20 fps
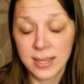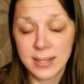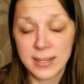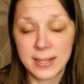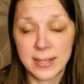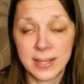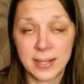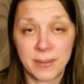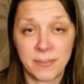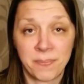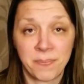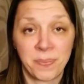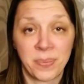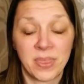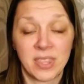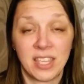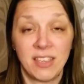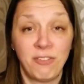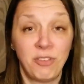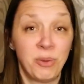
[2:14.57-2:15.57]
Um,
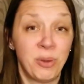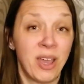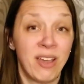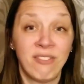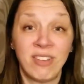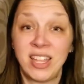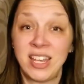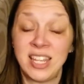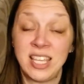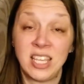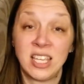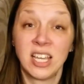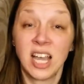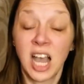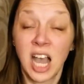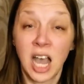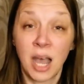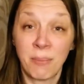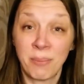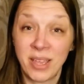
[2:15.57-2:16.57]
if you have any
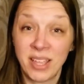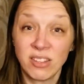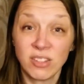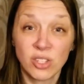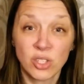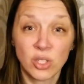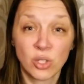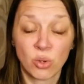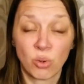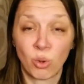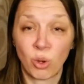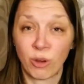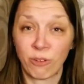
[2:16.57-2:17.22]
comments